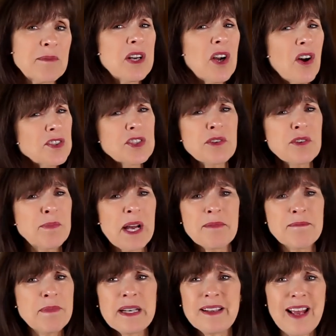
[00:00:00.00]
but also by
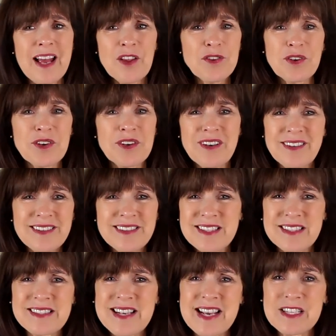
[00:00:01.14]
many other
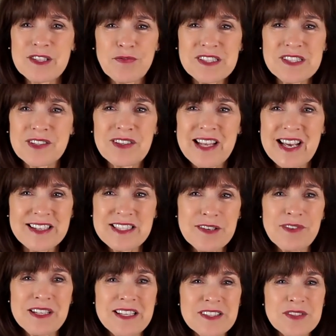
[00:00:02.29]
sustained physical
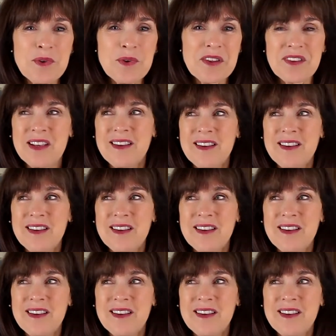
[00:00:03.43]
activities with